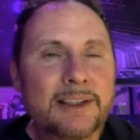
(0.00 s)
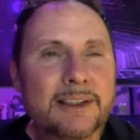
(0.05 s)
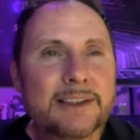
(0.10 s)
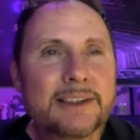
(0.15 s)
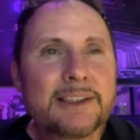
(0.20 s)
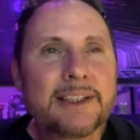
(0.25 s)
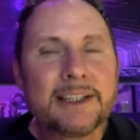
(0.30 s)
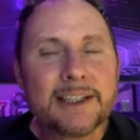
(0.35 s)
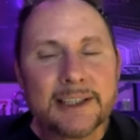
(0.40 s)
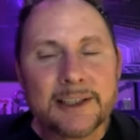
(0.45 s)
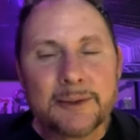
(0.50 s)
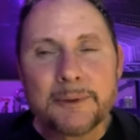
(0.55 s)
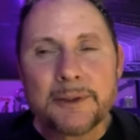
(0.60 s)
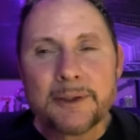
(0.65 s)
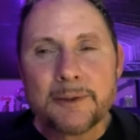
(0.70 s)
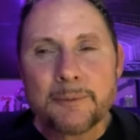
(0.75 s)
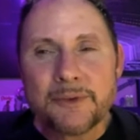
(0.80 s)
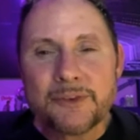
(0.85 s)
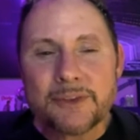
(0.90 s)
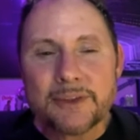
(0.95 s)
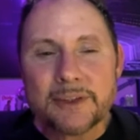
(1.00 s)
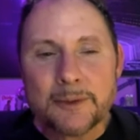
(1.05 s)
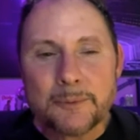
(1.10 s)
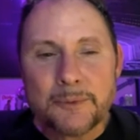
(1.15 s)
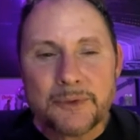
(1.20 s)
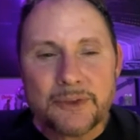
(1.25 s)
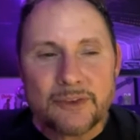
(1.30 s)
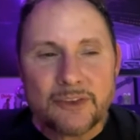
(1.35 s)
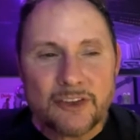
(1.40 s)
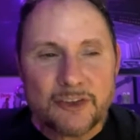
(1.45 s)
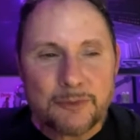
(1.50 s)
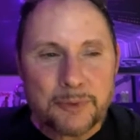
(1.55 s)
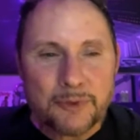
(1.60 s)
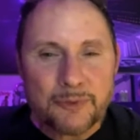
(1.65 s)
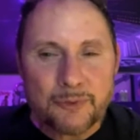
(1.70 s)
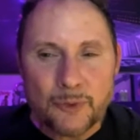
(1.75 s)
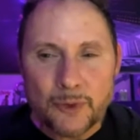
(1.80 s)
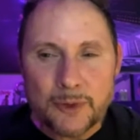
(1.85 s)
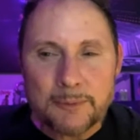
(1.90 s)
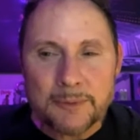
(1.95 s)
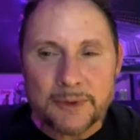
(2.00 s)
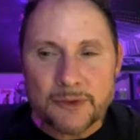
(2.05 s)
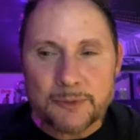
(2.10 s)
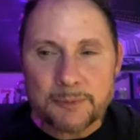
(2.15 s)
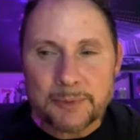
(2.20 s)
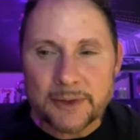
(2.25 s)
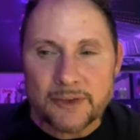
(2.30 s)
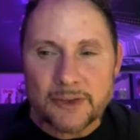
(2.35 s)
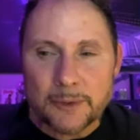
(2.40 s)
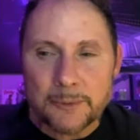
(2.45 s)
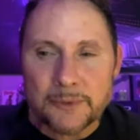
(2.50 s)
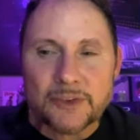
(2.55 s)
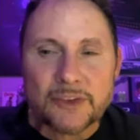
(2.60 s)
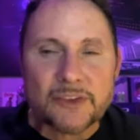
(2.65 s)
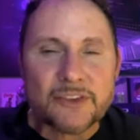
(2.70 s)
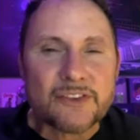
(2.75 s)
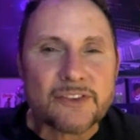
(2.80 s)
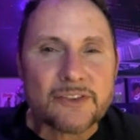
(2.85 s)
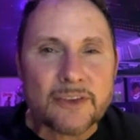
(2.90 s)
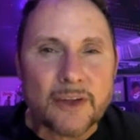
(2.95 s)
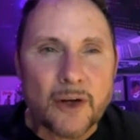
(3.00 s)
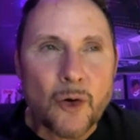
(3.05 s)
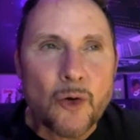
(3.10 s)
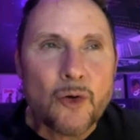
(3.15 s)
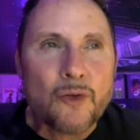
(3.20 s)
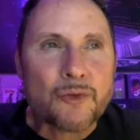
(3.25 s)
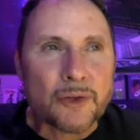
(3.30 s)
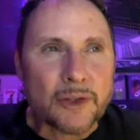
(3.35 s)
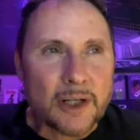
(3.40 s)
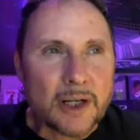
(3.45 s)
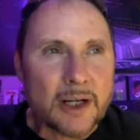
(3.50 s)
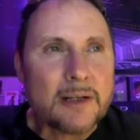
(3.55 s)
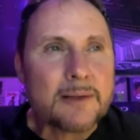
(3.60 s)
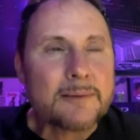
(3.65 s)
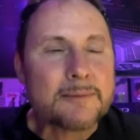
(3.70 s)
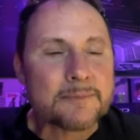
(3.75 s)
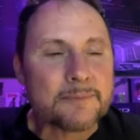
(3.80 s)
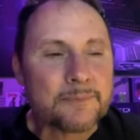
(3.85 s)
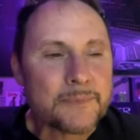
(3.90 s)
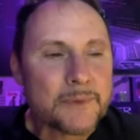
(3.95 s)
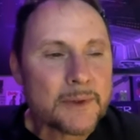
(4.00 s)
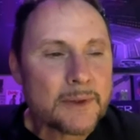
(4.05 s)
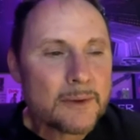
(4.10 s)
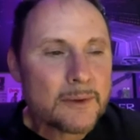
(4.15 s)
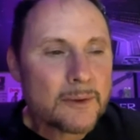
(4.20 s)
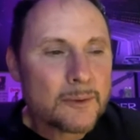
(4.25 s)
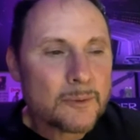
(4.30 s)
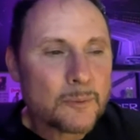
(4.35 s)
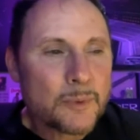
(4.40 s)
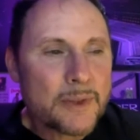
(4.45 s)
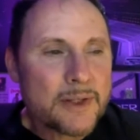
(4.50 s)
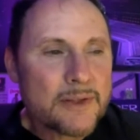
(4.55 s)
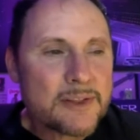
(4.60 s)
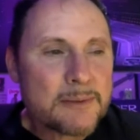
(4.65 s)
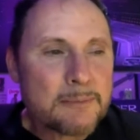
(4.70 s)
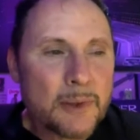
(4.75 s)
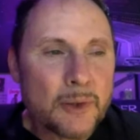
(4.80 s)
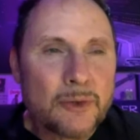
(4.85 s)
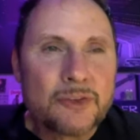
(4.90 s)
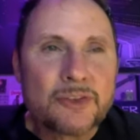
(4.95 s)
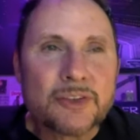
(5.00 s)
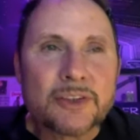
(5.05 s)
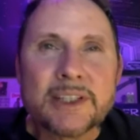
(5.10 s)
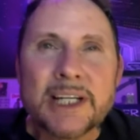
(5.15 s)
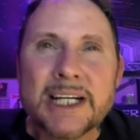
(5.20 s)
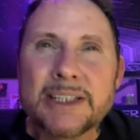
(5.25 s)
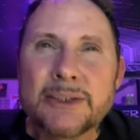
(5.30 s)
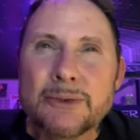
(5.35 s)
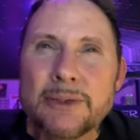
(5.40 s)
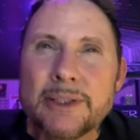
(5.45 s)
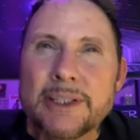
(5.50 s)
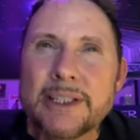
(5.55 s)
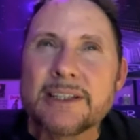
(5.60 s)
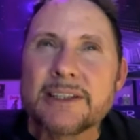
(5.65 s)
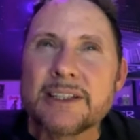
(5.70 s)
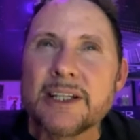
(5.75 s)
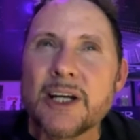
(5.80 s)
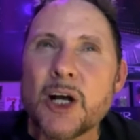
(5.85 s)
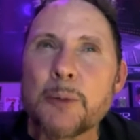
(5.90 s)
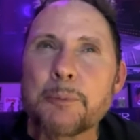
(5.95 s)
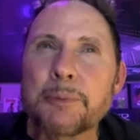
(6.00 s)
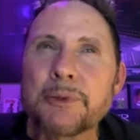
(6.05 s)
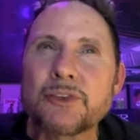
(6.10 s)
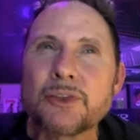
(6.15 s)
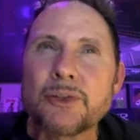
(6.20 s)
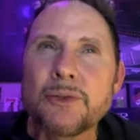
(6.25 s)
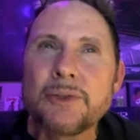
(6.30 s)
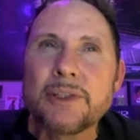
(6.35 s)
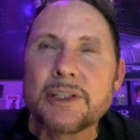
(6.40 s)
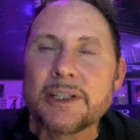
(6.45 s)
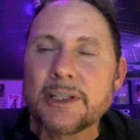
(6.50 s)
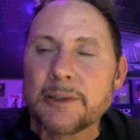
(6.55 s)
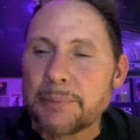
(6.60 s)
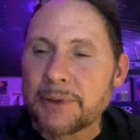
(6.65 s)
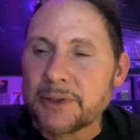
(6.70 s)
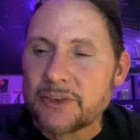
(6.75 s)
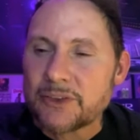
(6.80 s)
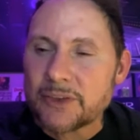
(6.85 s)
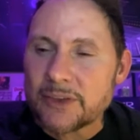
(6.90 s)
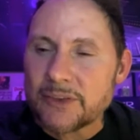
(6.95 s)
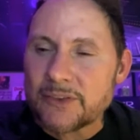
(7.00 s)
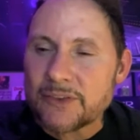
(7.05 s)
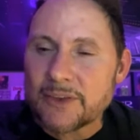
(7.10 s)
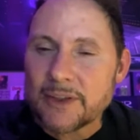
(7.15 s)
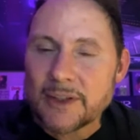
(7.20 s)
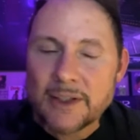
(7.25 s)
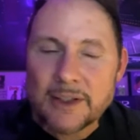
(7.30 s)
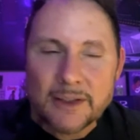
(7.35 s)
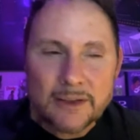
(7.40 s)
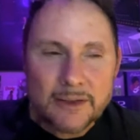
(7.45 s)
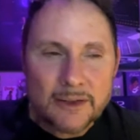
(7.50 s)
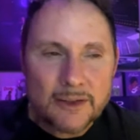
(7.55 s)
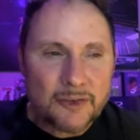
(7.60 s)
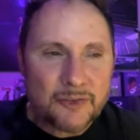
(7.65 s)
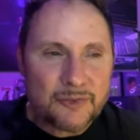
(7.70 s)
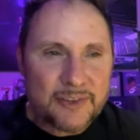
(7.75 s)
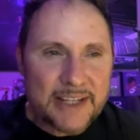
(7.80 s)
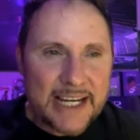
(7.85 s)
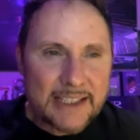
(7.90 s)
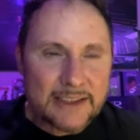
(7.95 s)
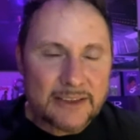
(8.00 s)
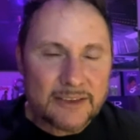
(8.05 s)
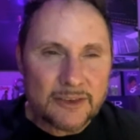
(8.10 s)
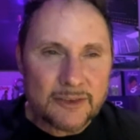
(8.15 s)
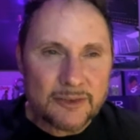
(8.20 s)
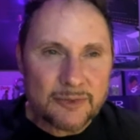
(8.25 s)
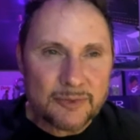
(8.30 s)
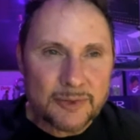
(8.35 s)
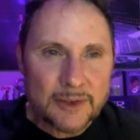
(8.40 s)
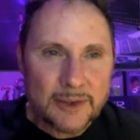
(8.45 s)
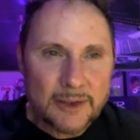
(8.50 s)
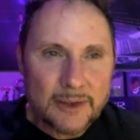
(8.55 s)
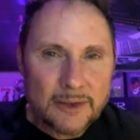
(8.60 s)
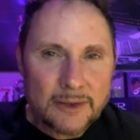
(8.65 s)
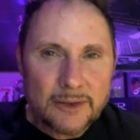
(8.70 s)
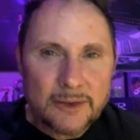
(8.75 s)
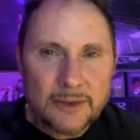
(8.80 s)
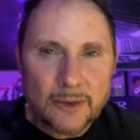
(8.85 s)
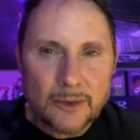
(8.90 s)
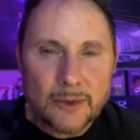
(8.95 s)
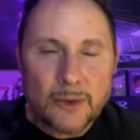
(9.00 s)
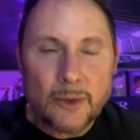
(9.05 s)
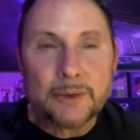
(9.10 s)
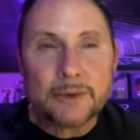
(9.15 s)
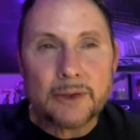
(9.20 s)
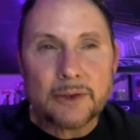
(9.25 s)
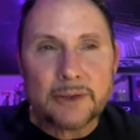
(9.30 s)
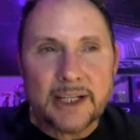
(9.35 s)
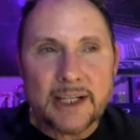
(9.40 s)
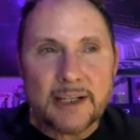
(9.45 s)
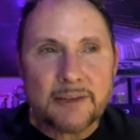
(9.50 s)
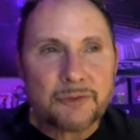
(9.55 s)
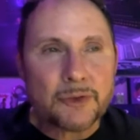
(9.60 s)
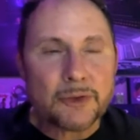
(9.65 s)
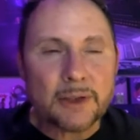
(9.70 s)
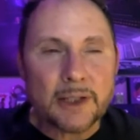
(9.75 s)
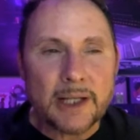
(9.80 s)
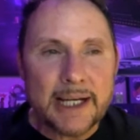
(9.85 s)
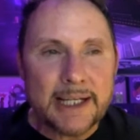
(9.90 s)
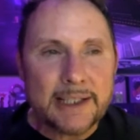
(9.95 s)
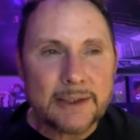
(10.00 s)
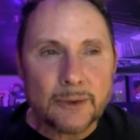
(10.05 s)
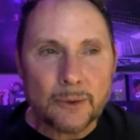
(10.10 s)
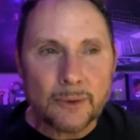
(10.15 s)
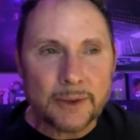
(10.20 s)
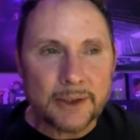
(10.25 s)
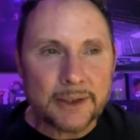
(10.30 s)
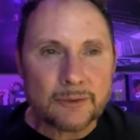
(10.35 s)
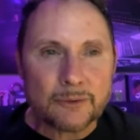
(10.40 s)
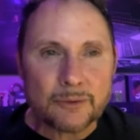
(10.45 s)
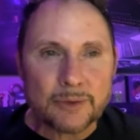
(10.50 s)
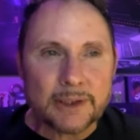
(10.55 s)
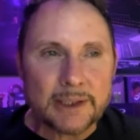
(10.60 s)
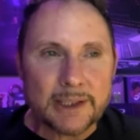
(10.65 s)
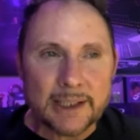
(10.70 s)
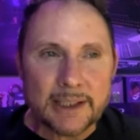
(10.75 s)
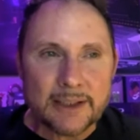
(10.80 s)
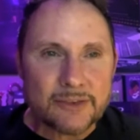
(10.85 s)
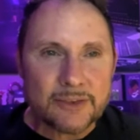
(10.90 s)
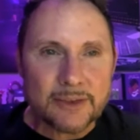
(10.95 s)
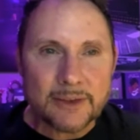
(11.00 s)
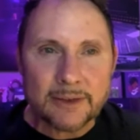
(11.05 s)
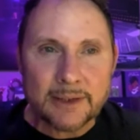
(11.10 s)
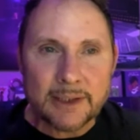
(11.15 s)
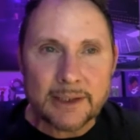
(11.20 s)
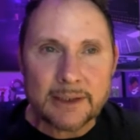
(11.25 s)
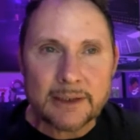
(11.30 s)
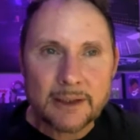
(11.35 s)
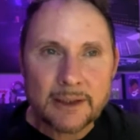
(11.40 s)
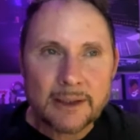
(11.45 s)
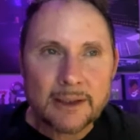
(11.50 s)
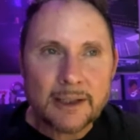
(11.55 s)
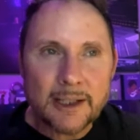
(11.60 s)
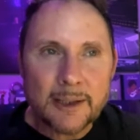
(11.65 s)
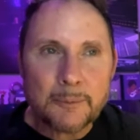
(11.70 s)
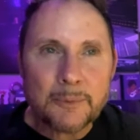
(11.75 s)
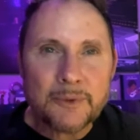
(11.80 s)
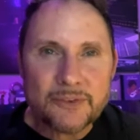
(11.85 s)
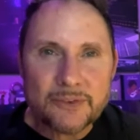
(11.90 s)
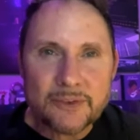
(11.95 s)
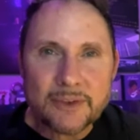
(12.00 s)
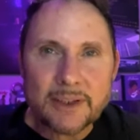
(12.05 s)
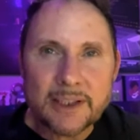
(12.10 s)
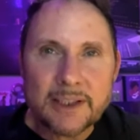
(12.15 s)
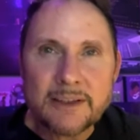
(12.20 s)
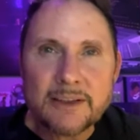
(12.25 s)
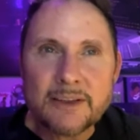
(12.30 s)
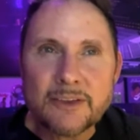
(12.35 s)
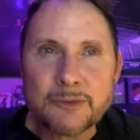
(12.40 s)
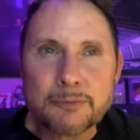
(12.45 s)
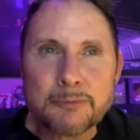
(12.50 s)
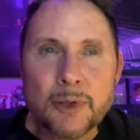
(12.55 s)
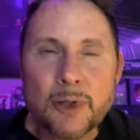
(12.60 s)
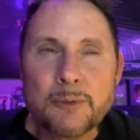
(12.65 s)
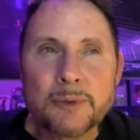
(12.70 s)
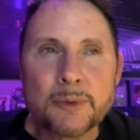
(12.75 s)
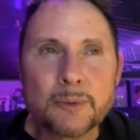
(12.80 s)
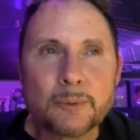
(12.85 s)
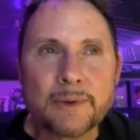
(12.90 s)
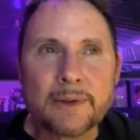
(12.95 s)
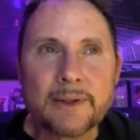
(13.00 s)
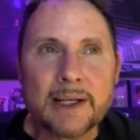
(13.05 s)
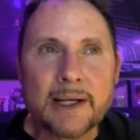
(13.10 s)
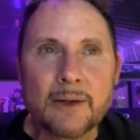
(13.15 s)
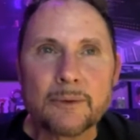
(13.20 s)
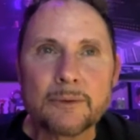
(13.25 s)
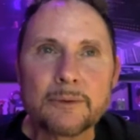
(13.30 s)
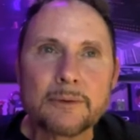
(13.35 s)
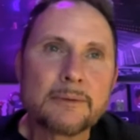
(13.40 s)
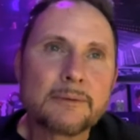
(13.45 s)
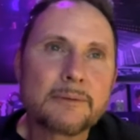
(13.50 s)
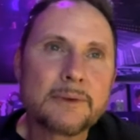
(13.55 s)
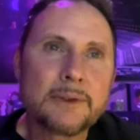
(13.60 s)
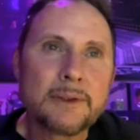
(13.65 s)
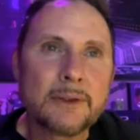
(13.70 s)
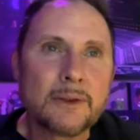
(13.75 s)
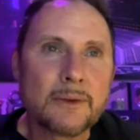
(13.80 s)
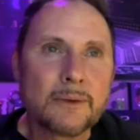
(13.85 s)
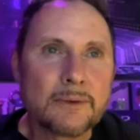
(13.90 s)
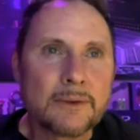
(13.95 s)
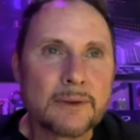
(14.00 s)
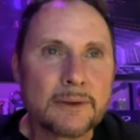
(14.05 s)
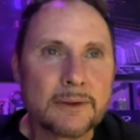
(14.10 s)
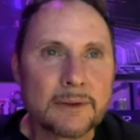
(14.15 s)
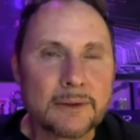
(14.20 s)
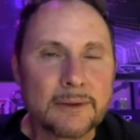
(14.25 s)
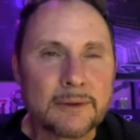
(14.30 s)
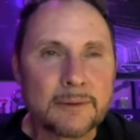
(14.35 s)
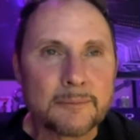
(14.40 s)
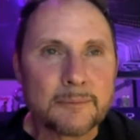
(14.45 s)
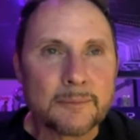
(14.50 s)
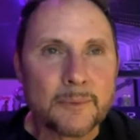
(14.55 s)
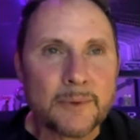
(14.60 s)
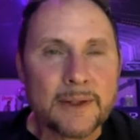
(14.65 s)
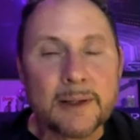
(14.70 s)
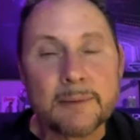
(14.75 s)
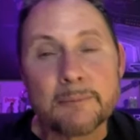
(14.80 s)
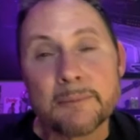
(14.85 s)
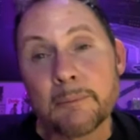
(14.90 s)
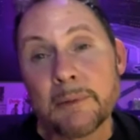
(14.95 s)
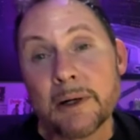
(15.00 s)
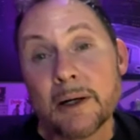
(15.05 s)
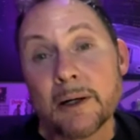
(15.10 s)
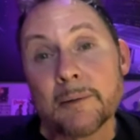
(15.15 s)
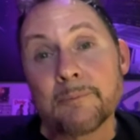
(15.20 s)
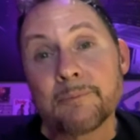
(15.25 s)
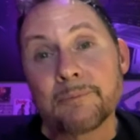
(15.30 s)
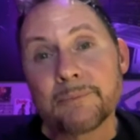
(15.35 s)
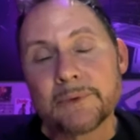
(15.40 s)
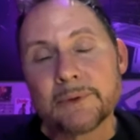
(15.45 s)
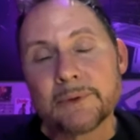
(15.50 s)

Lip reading: it was a tough performance, because I was just overcome with emotion, not only at the opportunity, but just the fact of, going on after Lionel and realizing that I was in this moment without, without my mom,